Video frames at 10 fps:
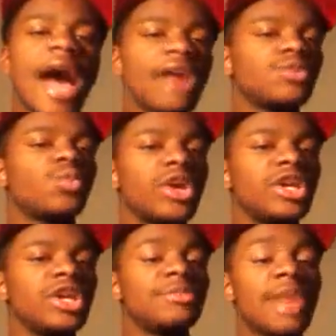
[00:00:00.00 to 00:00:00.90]
How did
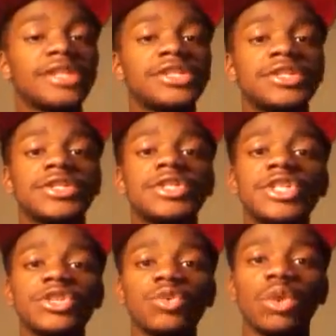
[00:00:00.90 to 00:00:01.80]
Wayne manage to
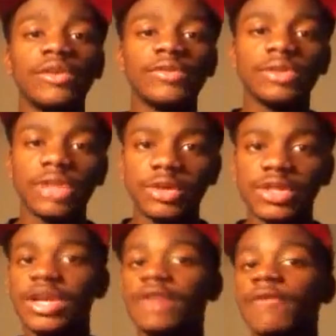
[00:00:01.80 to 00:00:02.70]
steal one of the lyrics